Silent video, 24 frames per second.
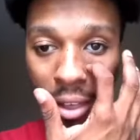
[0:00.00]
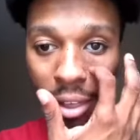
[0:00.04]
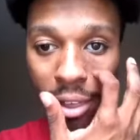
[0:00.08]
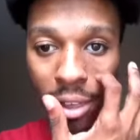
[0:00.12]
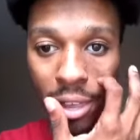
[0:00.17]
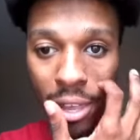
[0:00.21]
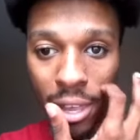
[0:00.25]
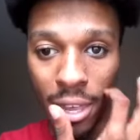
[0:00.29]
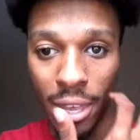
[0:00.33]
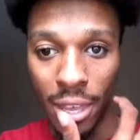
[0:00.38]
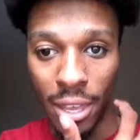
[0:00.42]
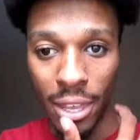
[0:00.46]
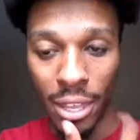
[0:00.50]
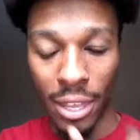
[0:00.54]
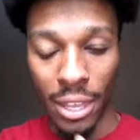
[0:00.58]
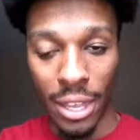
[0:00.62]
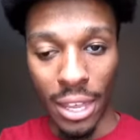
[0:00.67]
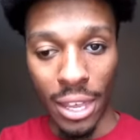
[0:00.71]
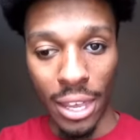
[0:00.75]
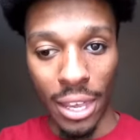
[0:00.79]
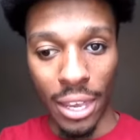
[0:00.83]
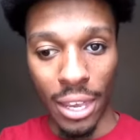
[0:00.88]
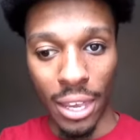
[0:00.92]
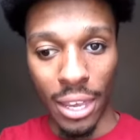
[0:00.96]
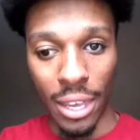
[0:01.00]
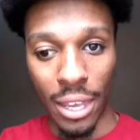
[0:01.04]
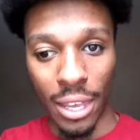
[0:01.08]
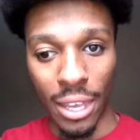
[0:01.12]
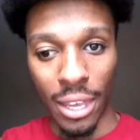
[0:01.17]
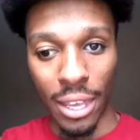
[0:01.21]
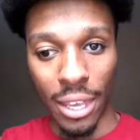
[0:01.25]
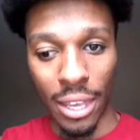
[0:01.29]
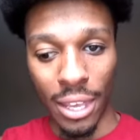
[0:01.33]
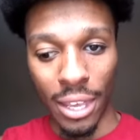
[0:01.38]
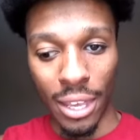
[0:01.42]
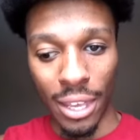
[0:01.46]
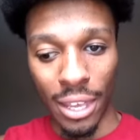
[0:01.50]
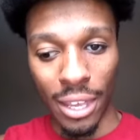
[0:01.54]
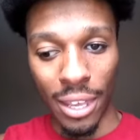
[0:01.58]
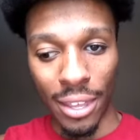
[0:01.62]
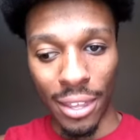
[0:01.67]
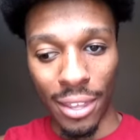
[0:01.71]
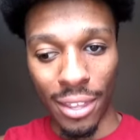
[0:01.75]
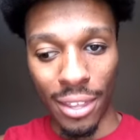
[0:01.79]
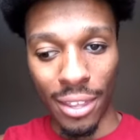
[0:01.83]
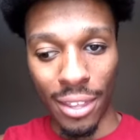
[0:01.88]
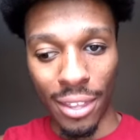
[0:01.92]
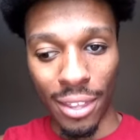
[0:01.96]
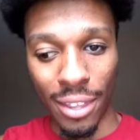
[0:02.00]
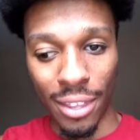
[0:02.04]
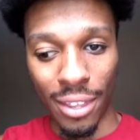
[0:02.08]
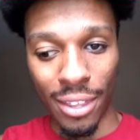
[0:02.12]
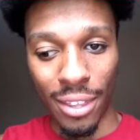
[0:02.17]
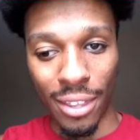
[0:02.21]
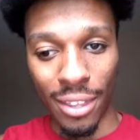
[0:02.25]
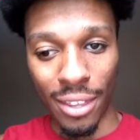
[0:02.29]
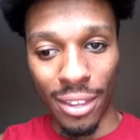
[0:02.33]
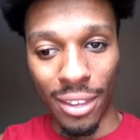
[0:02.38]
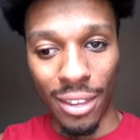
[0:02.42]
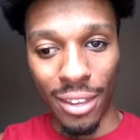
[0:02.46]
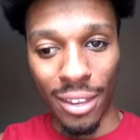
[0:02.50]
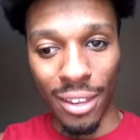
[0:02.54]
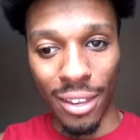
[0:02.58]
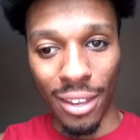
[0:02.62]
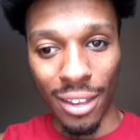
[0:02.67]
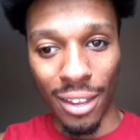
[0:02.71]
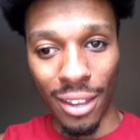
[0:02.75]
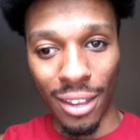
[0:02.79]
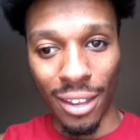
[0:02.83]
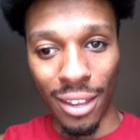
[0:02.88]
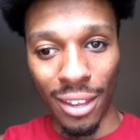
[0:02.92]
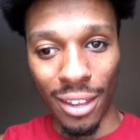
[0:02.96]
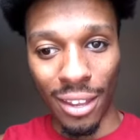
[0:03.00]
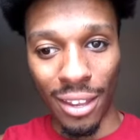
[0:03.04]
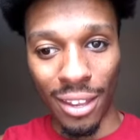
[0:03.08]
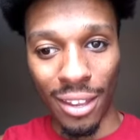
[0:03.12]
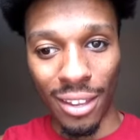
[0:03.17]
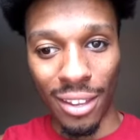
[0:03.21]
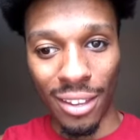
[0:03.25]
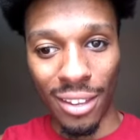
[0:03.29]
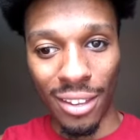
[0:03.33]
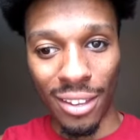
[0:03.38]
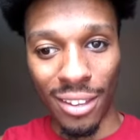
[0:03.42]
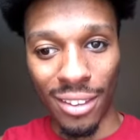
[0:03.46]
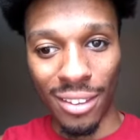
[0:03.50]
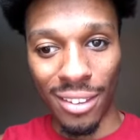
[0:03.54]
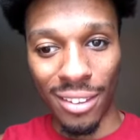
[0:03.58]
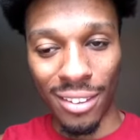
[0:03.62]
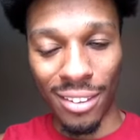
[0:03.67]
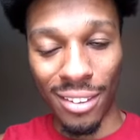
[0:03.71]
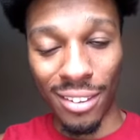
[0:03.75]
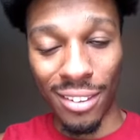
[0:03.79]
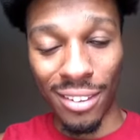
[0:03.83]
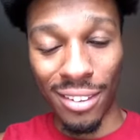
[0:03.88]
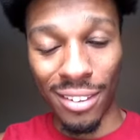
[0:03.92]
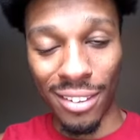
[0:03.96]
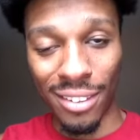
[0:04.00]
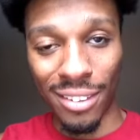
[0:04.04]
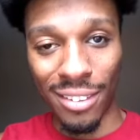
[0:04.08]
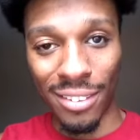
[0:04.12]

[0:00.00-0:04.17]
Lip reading: Nobody speaks.